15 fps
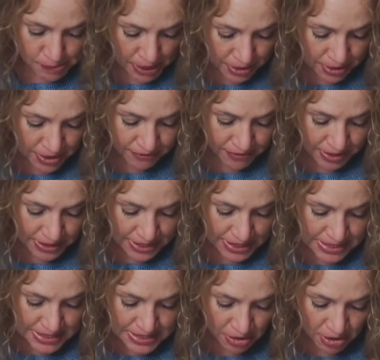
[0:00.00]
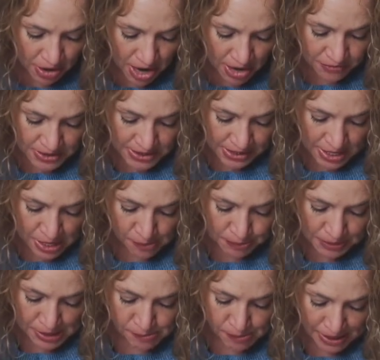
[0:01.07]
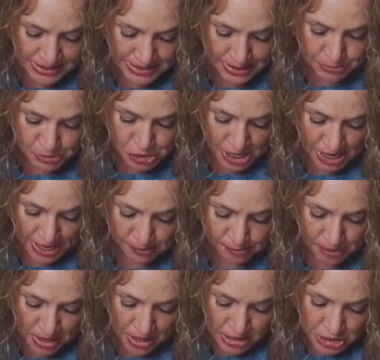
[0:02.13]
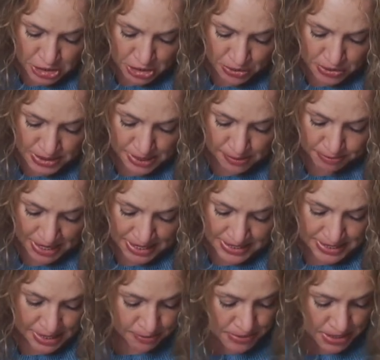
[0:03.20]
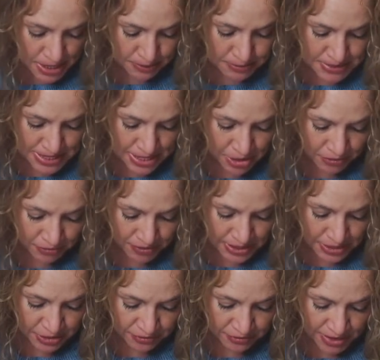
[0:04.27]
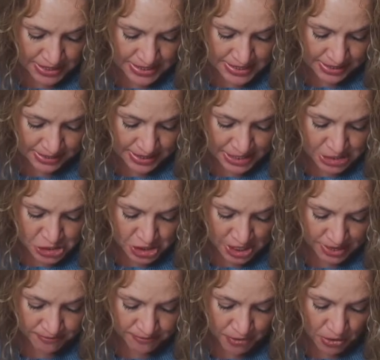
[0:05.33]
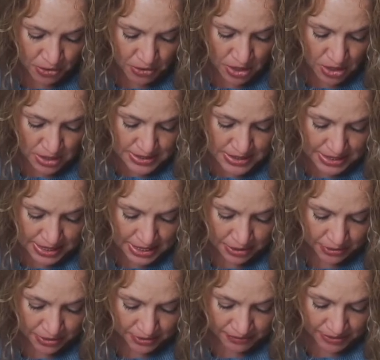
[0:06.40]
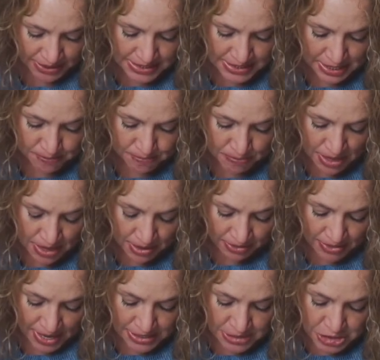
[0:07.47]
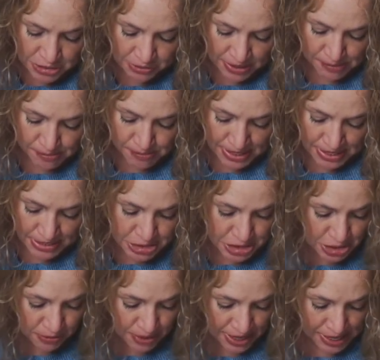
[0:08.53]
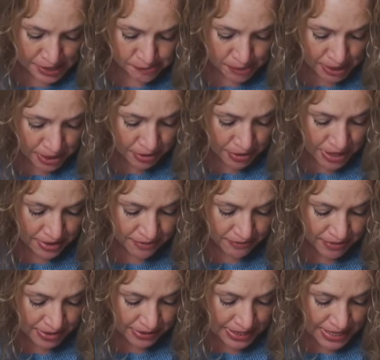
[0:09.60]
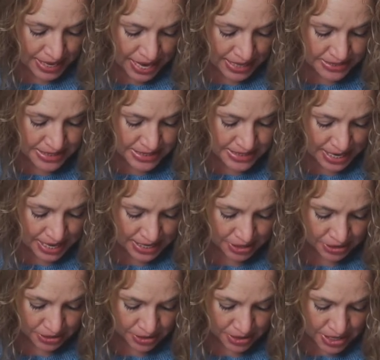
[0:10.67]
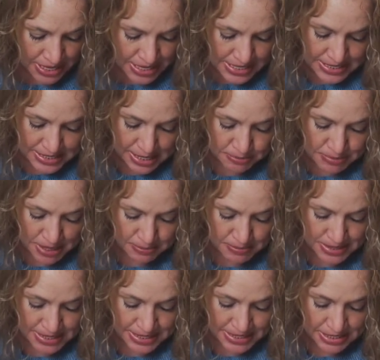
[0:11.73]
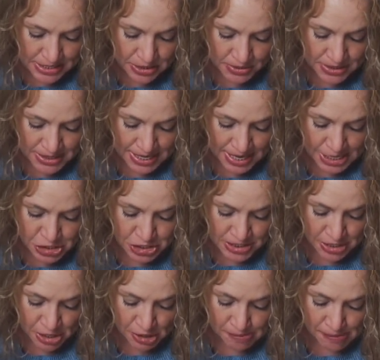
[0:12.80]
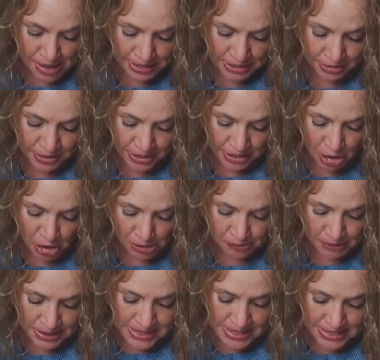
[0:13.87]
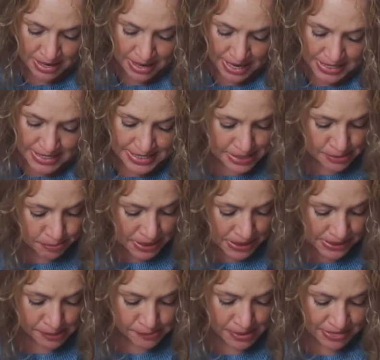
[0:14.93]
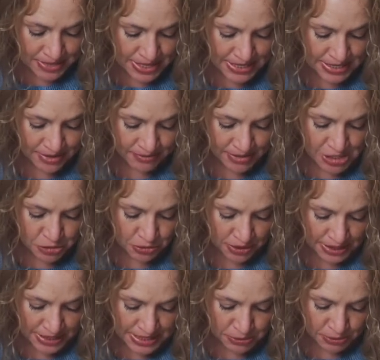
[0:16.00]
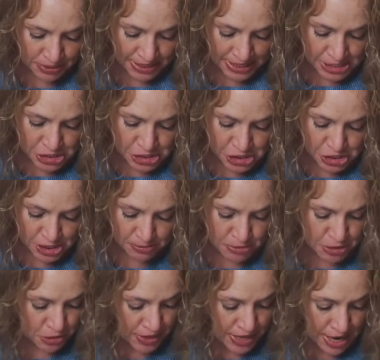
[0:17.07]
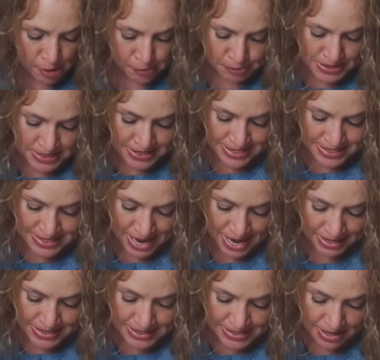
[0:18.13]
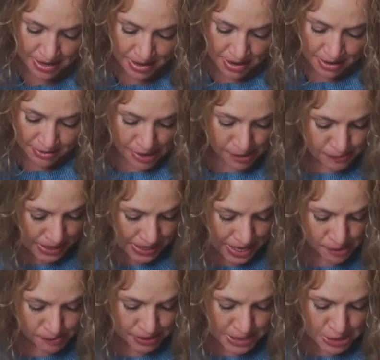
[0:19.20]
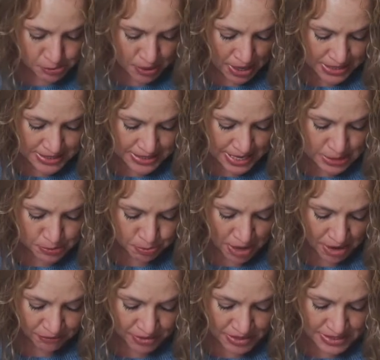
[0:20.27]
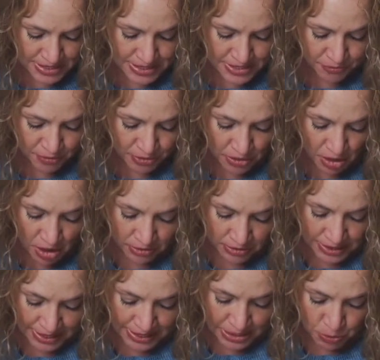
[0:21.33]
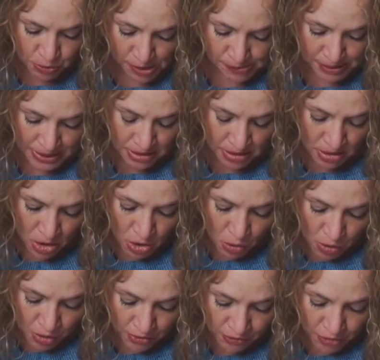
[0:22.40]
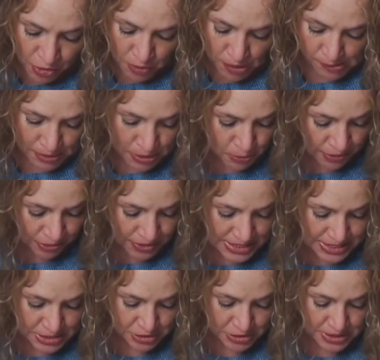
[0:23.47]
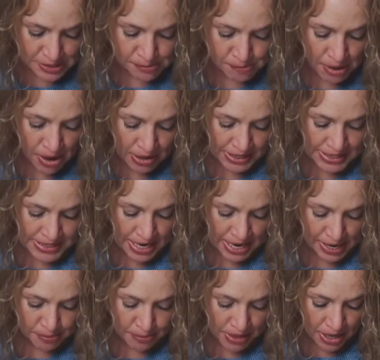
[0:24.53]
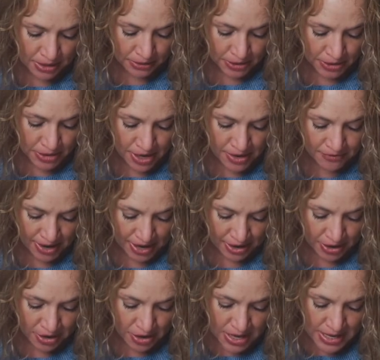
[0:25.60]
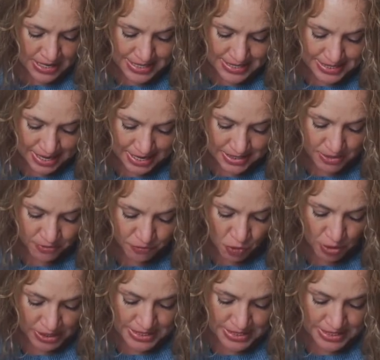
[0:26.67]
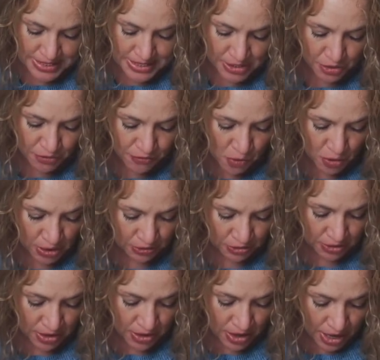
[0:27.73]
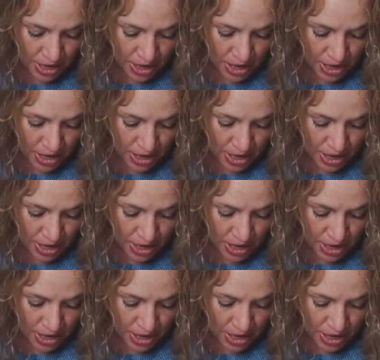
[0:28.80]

Paraphilias are often accompanied by deep shame, so deep that sometimes the offender finds it less shameful to kill the victim than to admit to a paraphiliac desire. Sometimes these associations are minor and harmless and simply limit the individual and his relationship to the opposite sex. They become expressed as preferences for long legged women or for women with a certain body type, color of hair, scent, voice, and so forth.